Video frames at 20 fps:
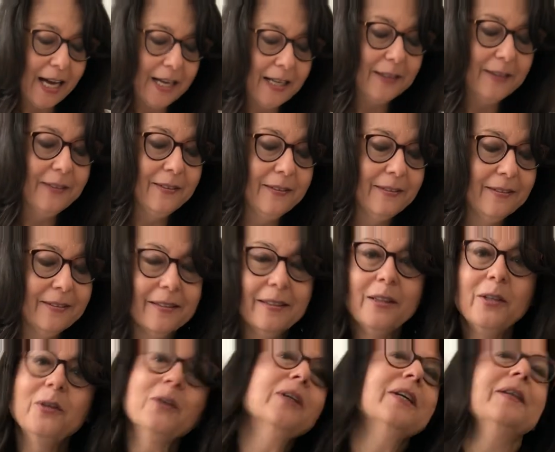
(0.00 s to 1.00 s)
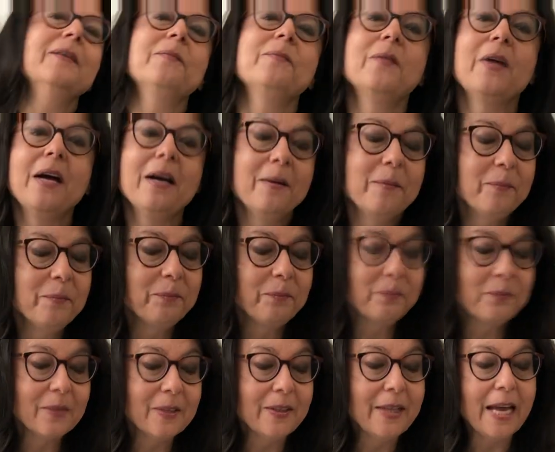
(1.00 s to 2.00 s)
And look.
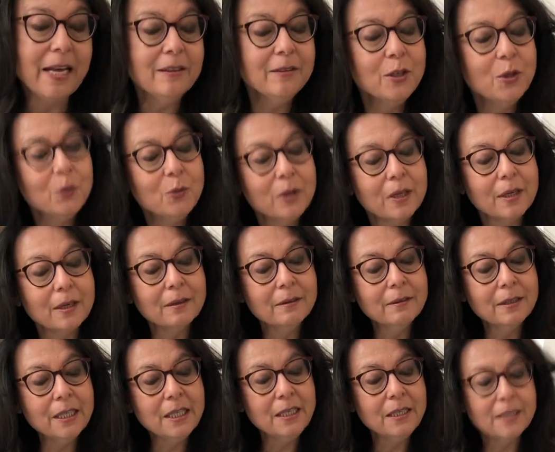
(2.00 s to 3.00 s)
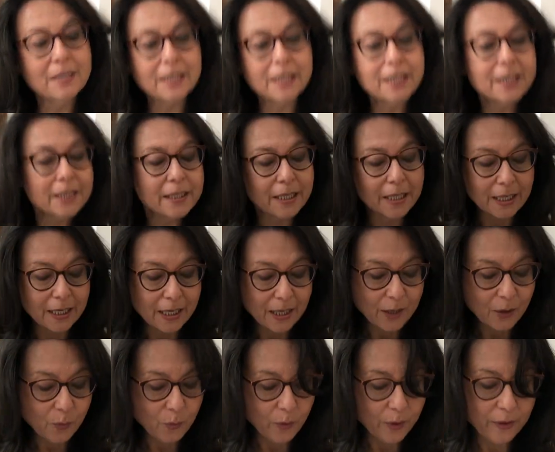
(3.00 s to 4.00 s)
Then you can eat it
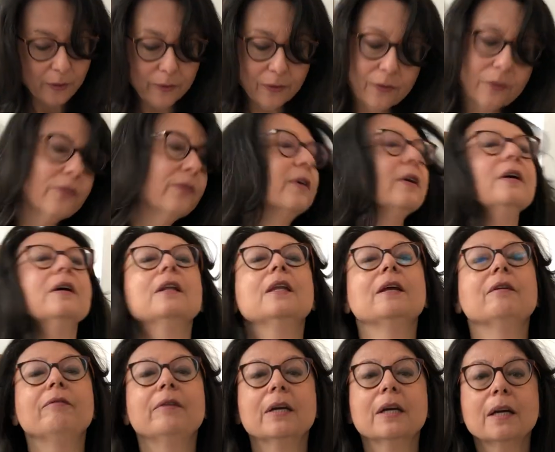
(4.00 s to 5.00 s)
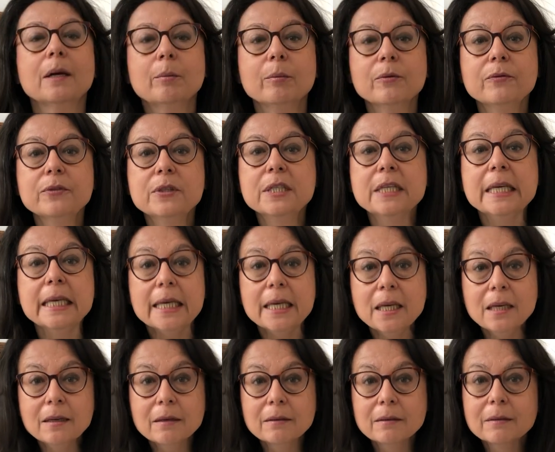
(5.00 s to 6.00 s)
with a lovely cup of
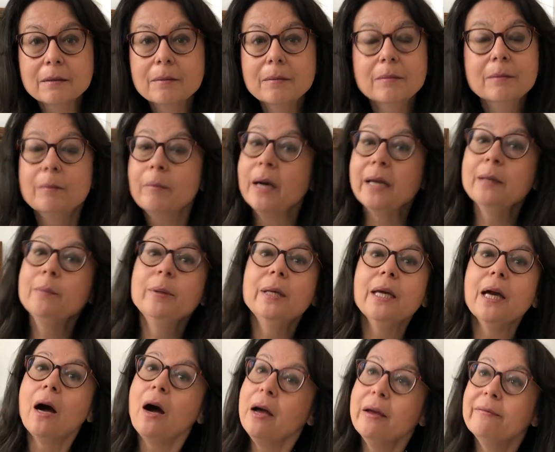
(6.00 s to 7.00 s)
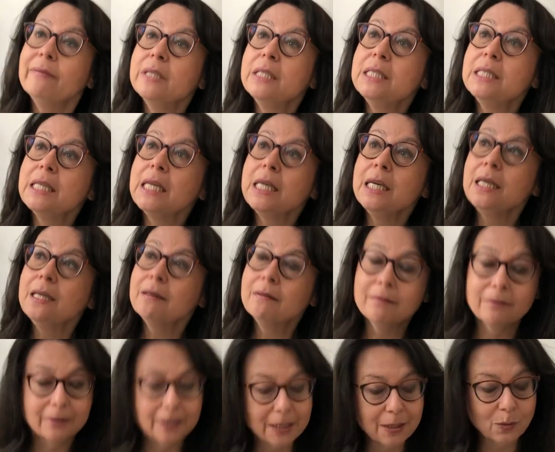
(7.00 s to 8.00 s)
tea, might be Ivan tea
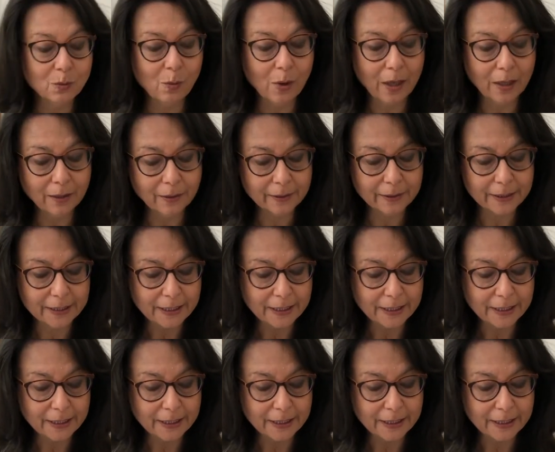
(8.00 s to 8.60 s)
as well.